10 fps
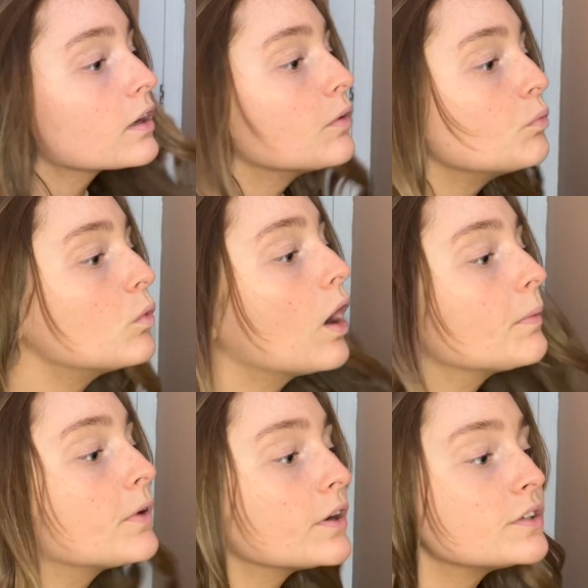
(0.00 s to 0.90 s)
and what I'm
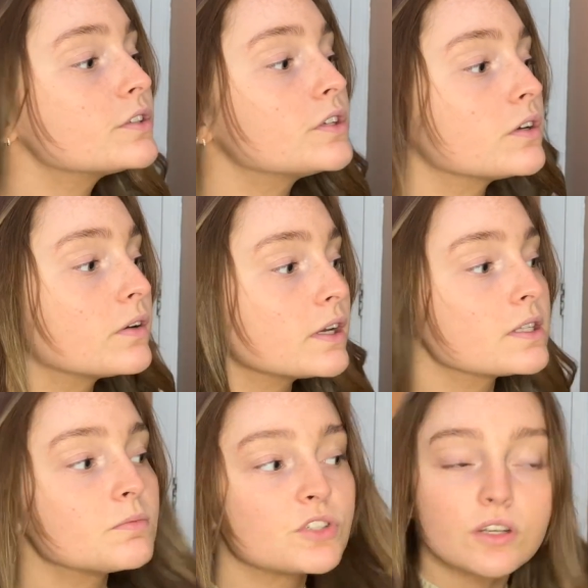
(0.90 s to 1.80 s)
going to do is
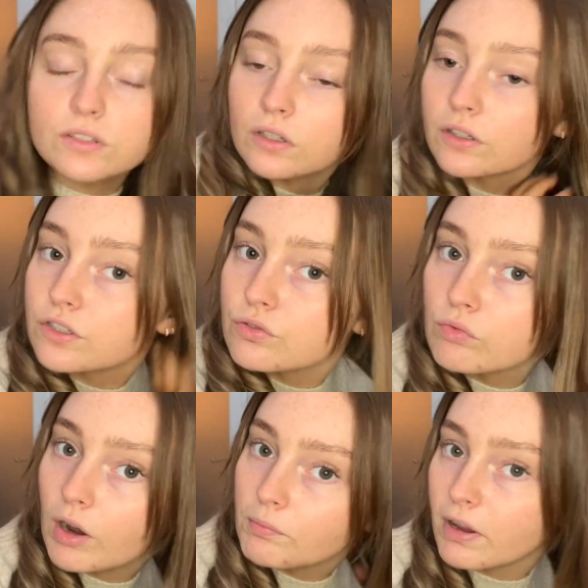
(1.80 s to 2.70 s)
I'm just going to
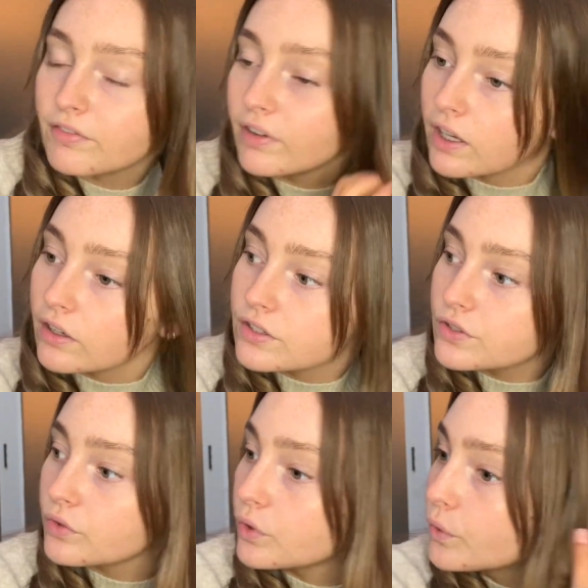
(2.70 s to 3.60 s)
run my fingers
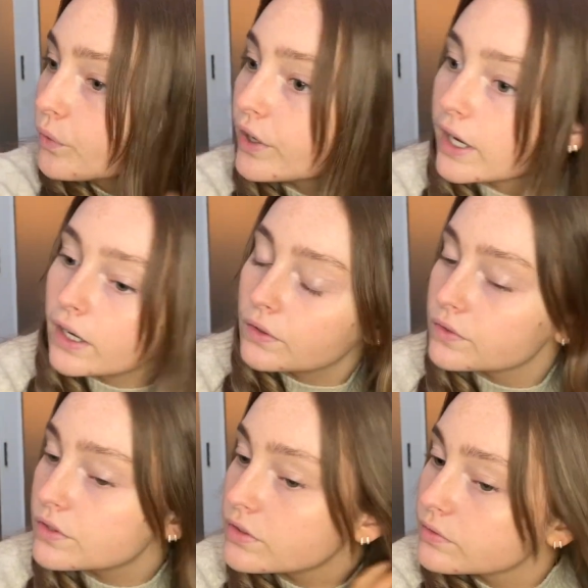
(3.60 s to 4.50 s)
through all the curls.